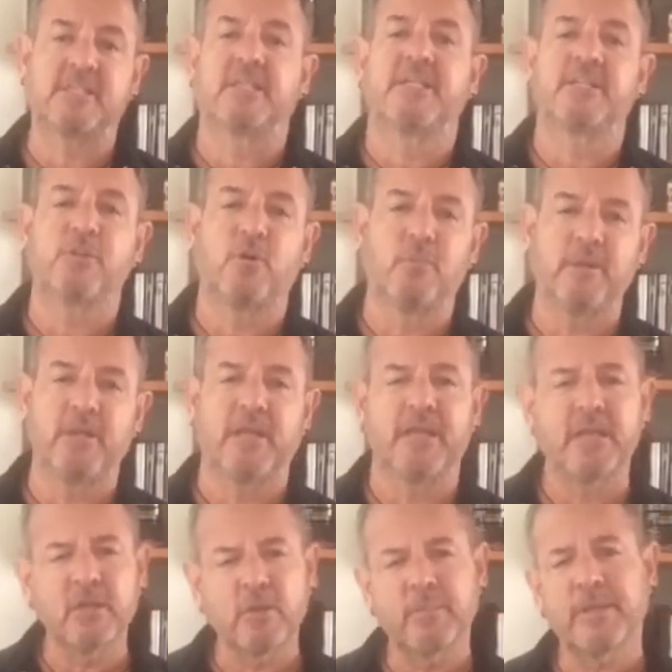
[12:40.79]
told me, like,
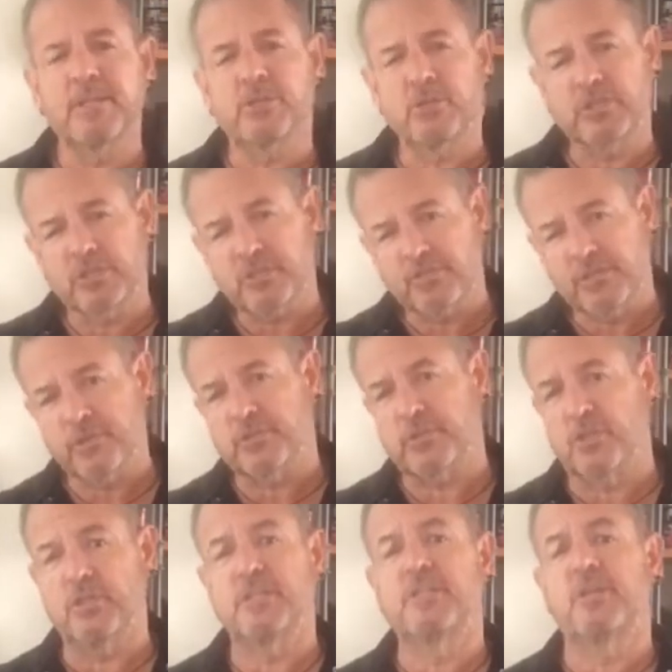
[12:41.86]
you know, make sure it just feels
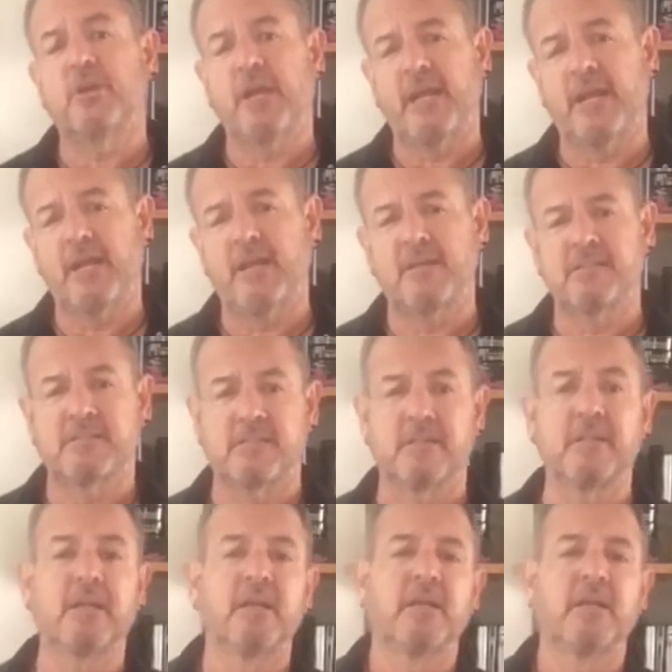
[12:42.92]
good in your hands, and